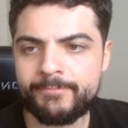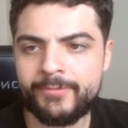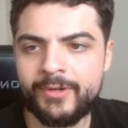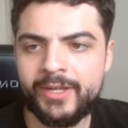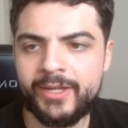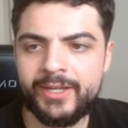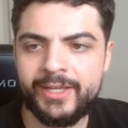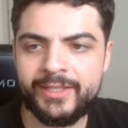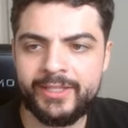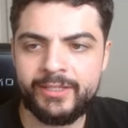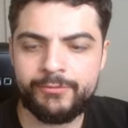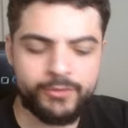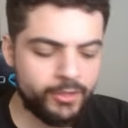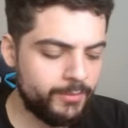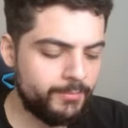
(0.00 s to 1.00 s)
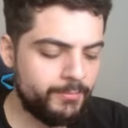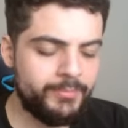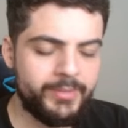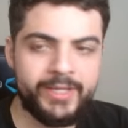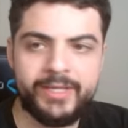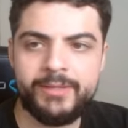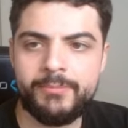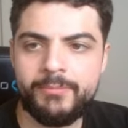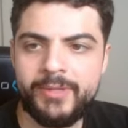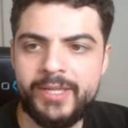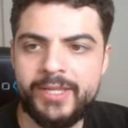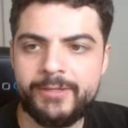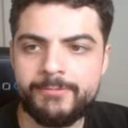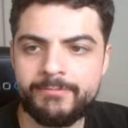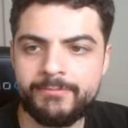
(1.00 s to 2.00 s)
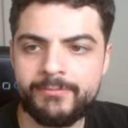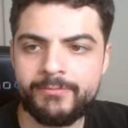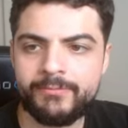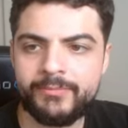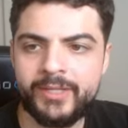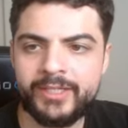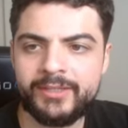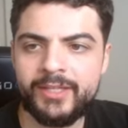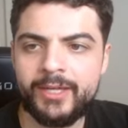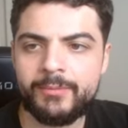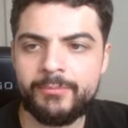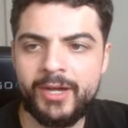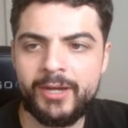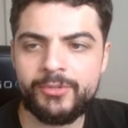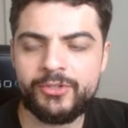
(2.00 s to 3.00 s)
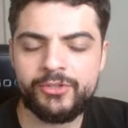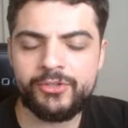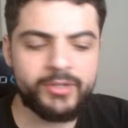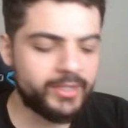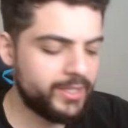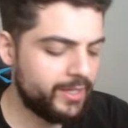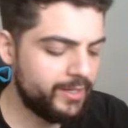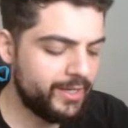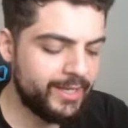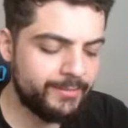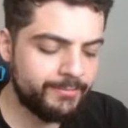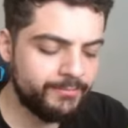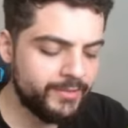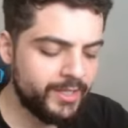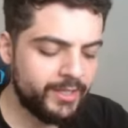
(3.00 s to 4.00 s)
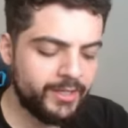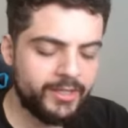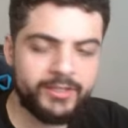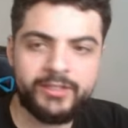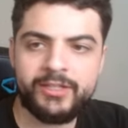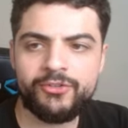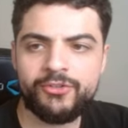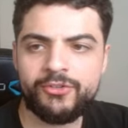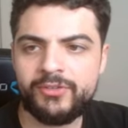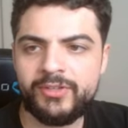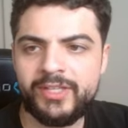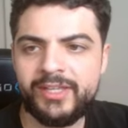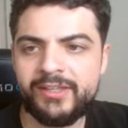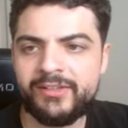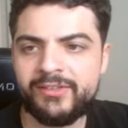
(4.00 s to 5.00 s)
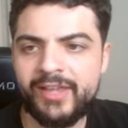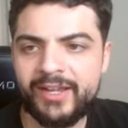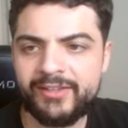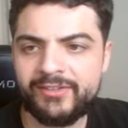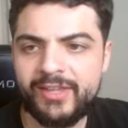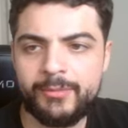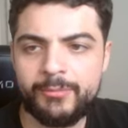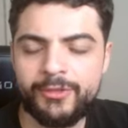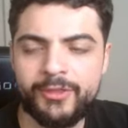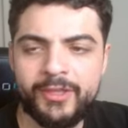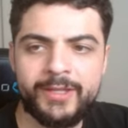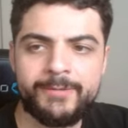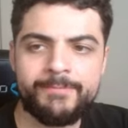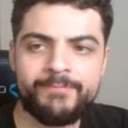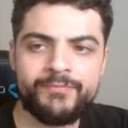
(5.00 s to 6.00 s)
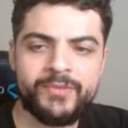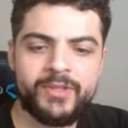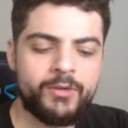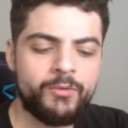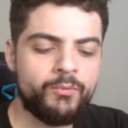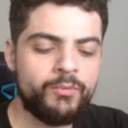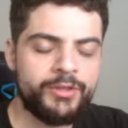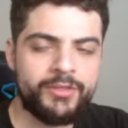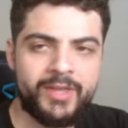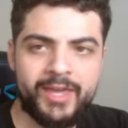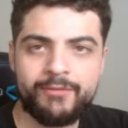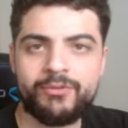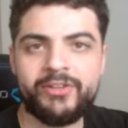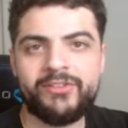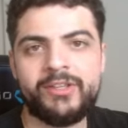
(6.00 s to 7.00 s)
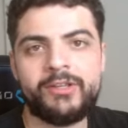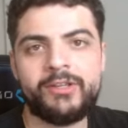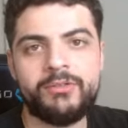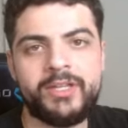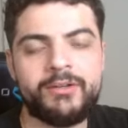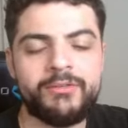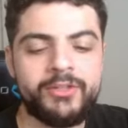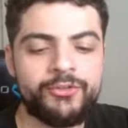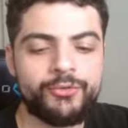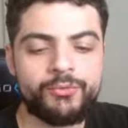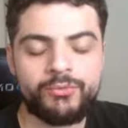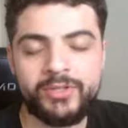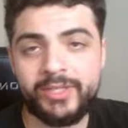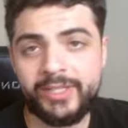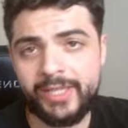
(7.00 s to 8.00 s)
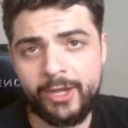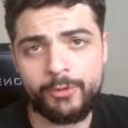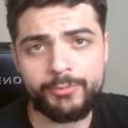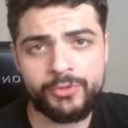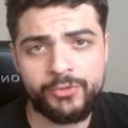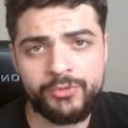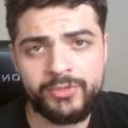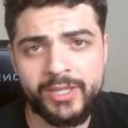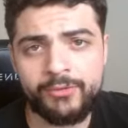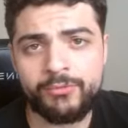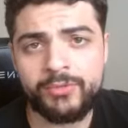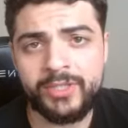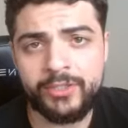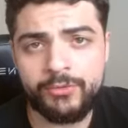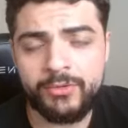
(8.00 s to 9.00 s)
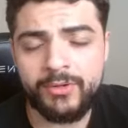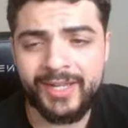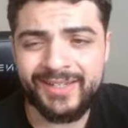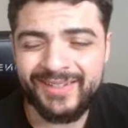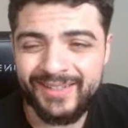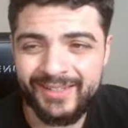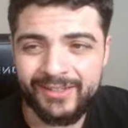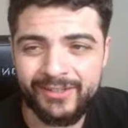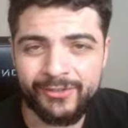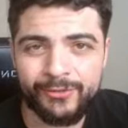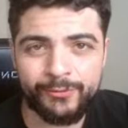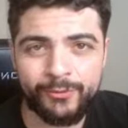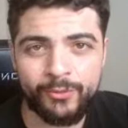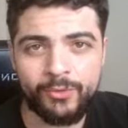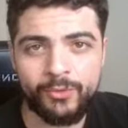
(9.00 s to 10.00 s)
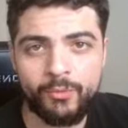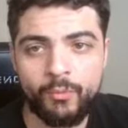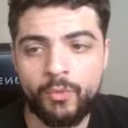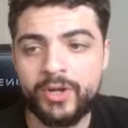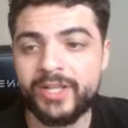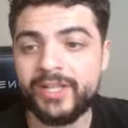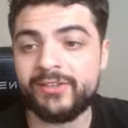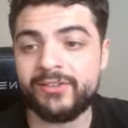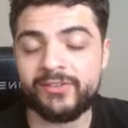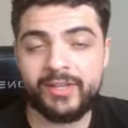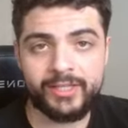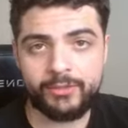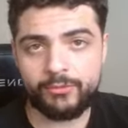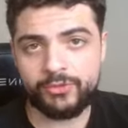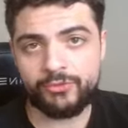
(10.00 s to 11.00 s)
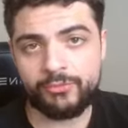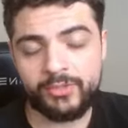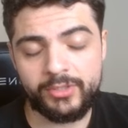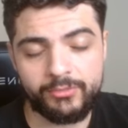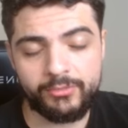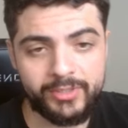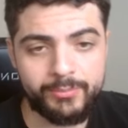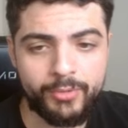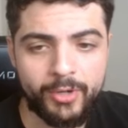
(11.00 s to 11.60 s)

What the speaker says: right? And then you've got BB, like that, barbecue, okay? And you can just do the exact same thing with every single letter, and this will really help you get really good ideas for what is selling, what's really